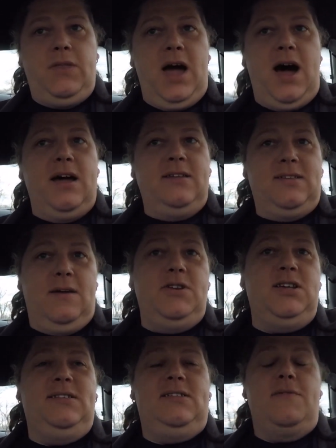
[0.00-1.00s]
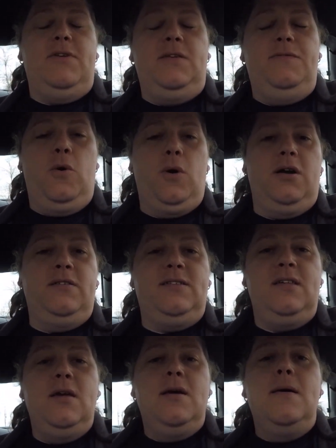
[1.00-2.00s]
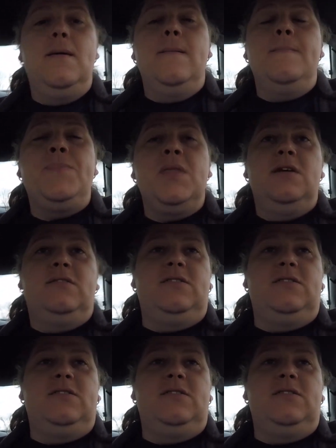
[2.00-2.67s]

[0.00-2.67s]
1774s.